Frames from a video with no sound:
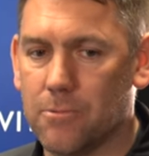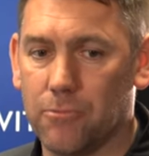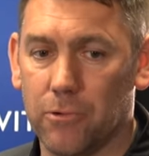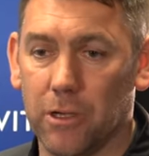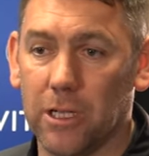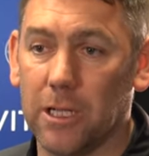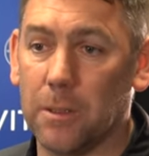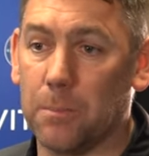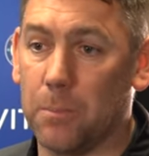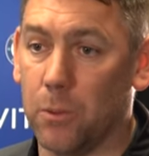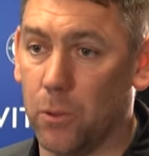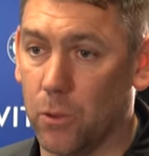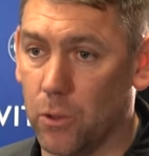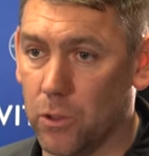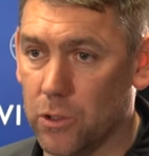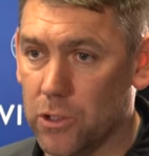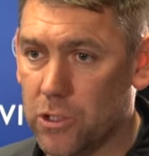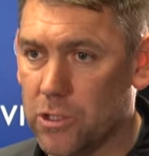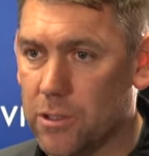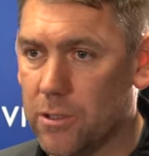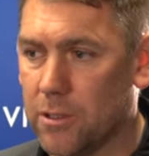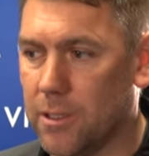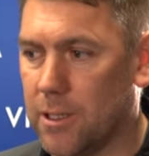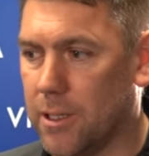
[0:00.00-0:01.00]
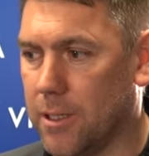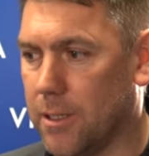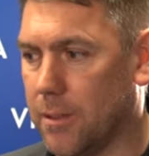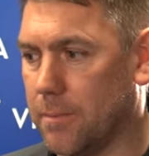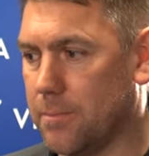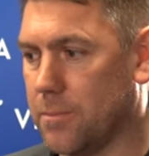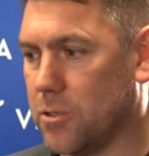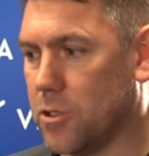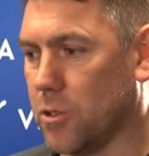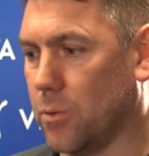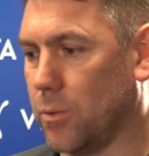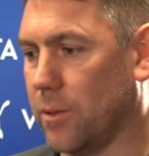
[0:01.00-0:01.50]
Really important.
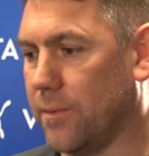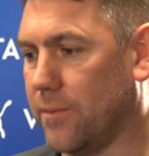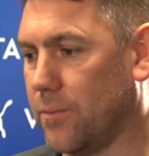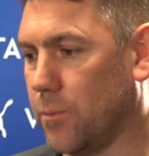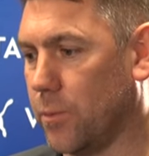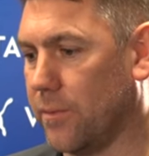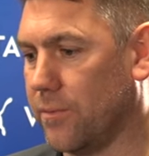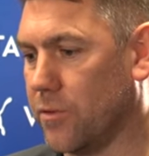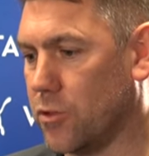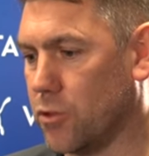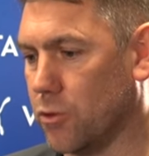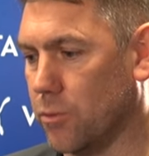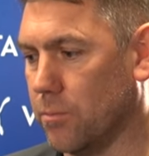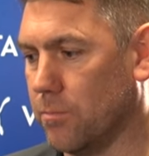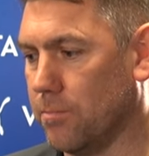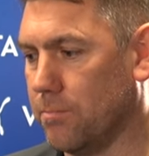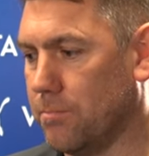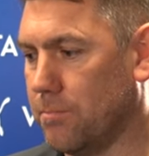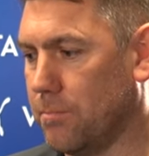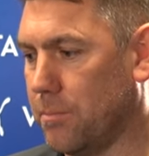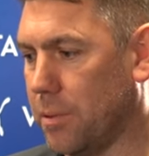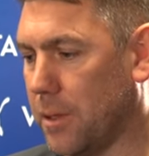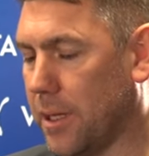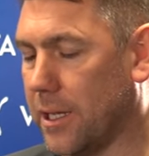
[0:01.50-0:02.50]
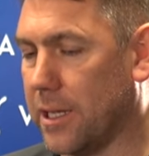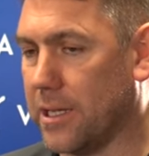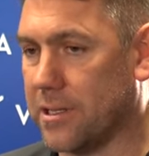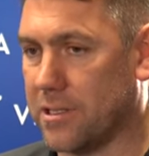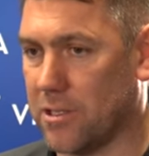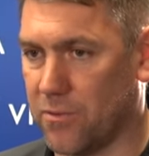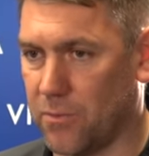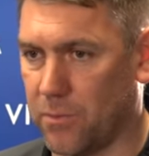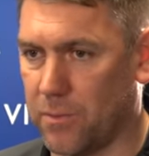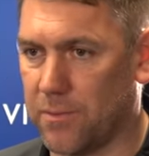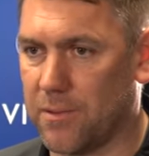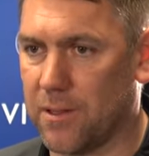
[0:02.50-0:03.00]
So we've some players,
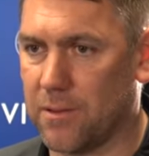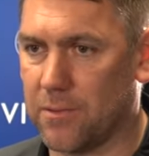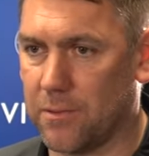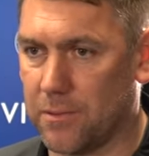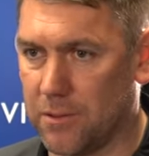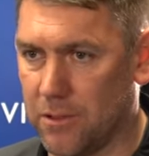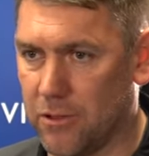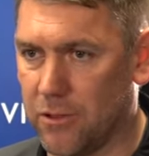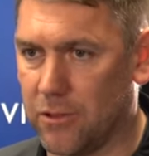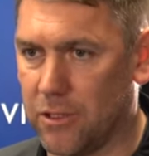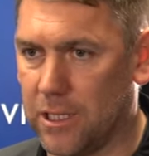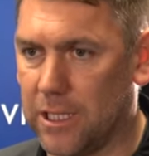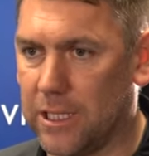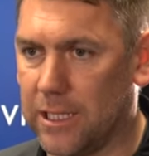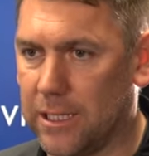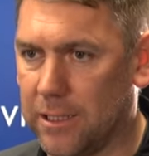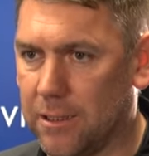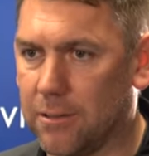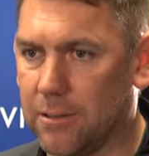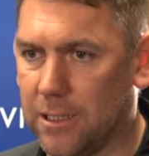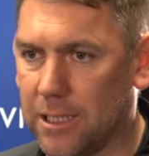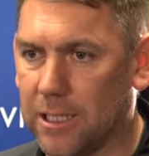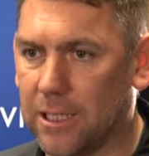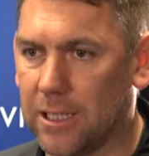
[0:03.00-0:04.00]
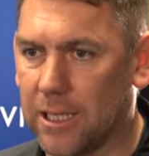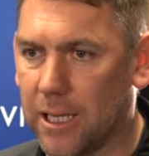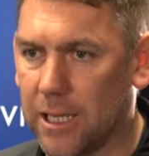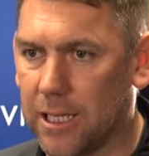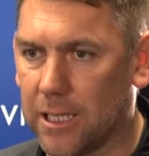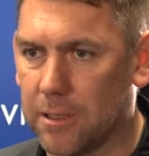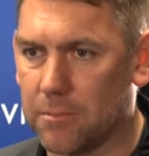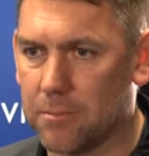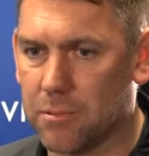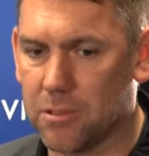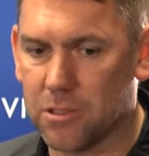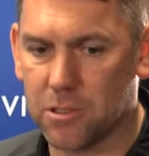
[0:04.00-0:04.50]
as we've said, that need
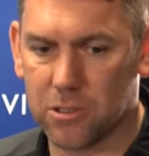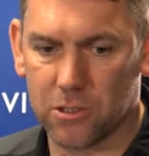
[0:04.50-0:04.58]
games.